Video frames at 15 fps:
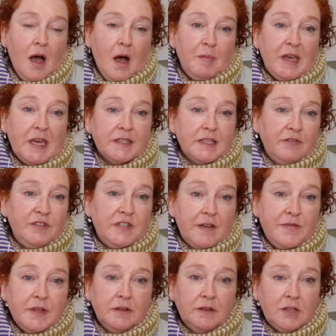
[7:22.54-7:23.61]
because I've
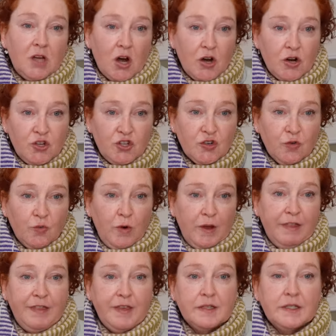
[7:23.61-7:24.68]
done the large
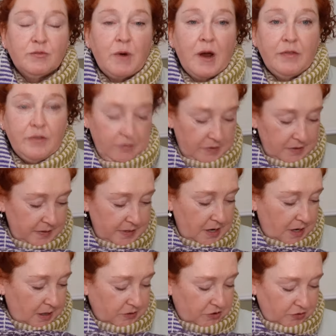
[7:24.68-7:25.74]
with this rather than the
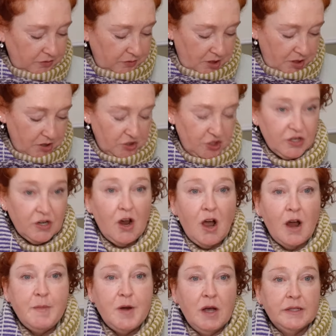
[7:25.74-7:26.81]
extra large.
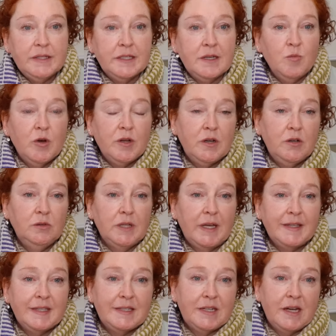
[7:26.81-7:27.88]
I'm not someone who
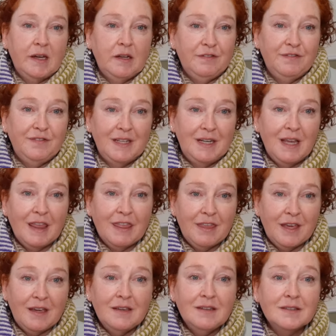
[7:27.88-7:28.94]
likes tight fitting
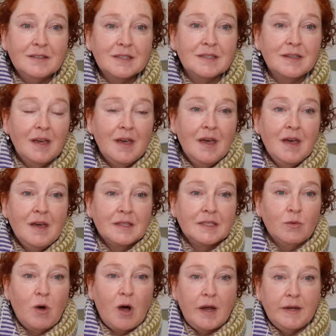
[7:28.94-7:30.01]
things,
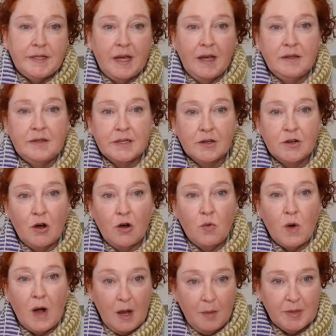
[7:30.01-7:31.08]
so I tend to
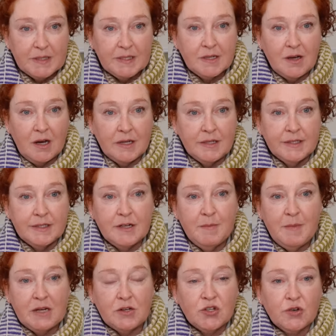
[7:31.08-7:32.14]
go up a size to
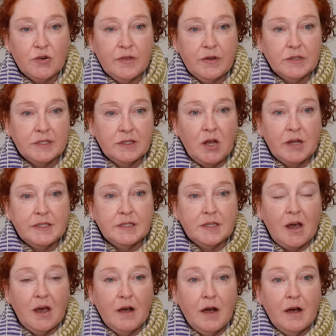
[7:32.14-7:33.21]
make sure there's
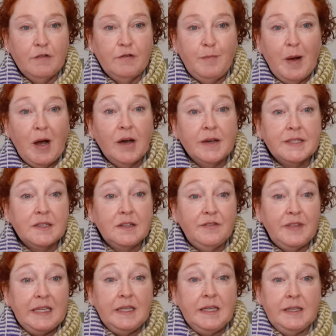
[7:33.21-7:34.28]
lots of positive
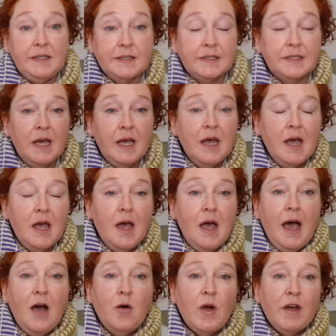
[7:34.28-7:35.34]
ease.
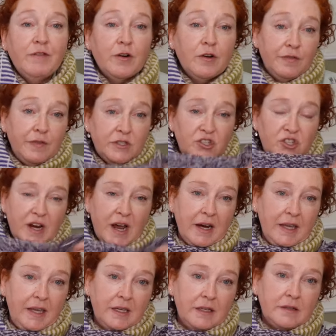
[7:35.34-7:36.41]
However, this
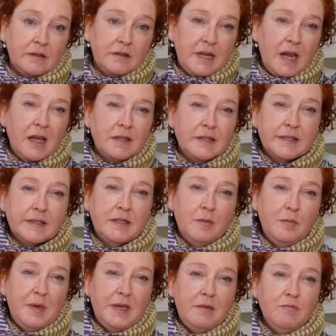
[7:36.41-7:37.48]
jacket tends to
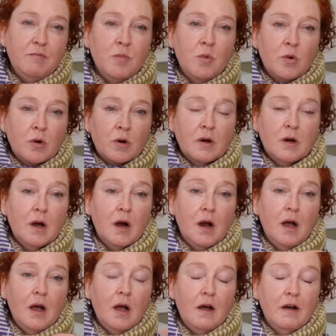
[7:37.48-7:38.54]
be more
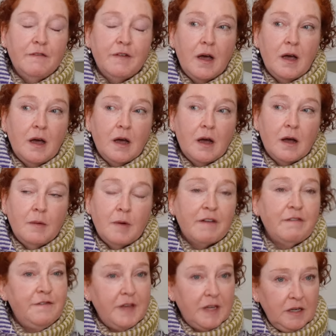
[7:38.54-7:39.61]
of a
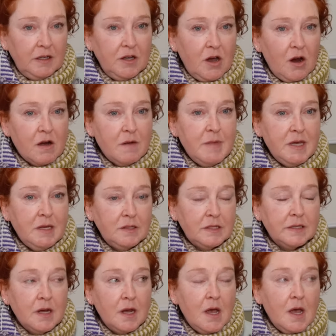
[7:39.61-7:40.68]
fitted
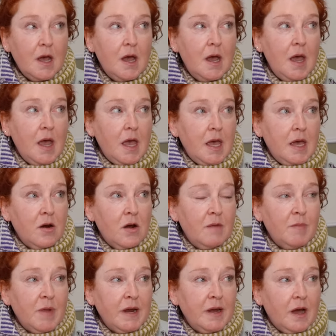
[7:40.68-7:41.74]
garment. And on
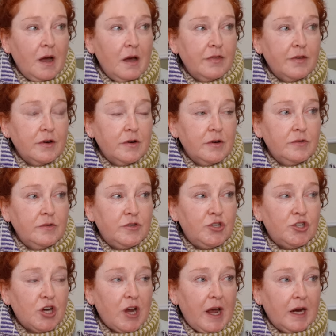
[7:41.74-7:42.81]
my other
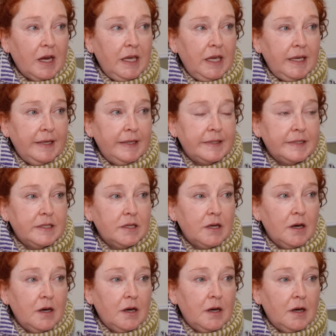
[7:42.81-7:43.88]
jacket,
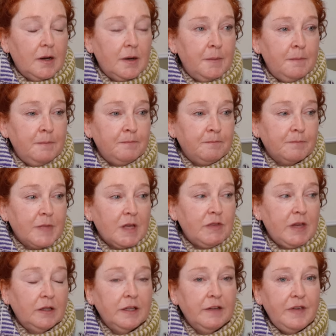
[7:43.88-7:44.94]

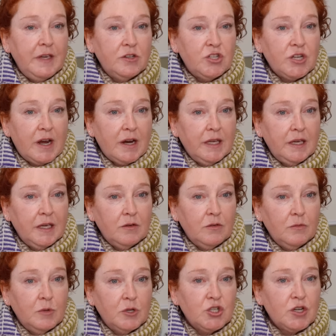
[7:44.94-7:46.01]
the Olivia jacket,
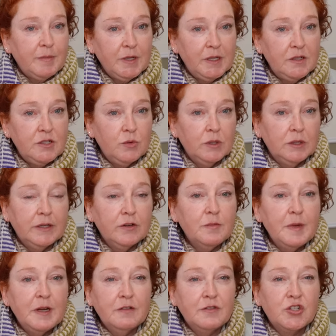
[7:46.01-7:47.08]
which I'm going to do a little
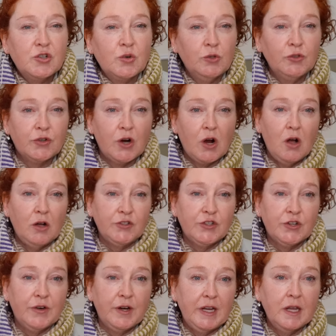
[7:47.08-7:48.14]
bit of shoulder
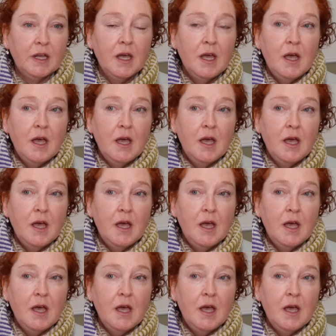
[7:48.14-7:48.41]
altering,